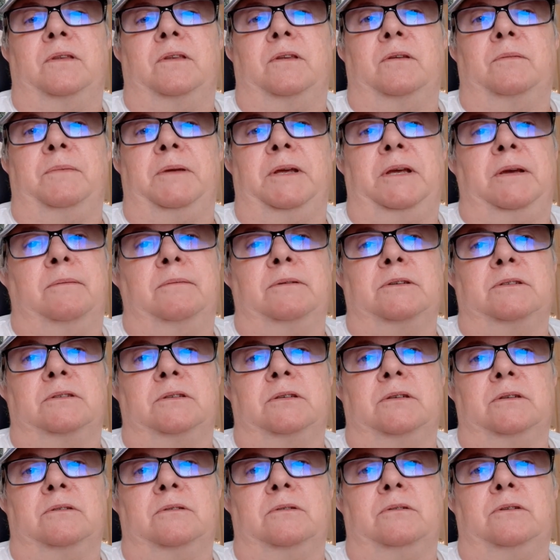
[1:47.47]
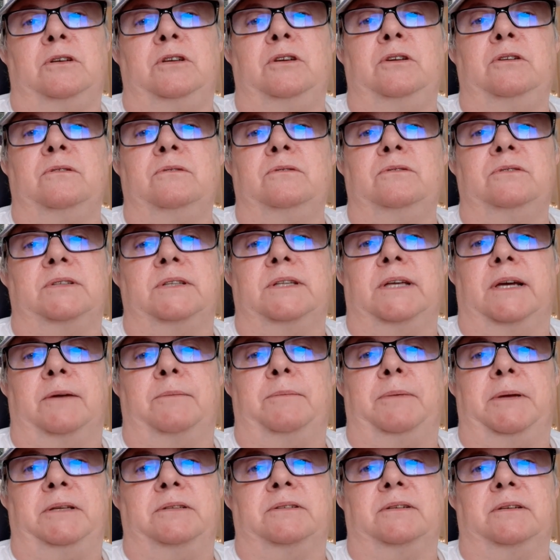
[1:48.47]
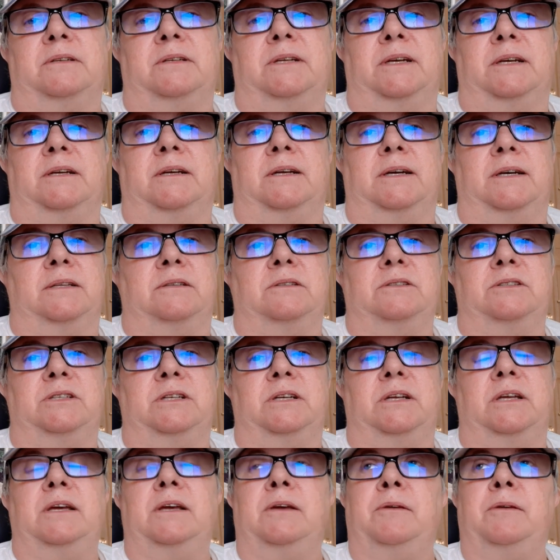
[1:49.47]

to be able to use that piece of technology?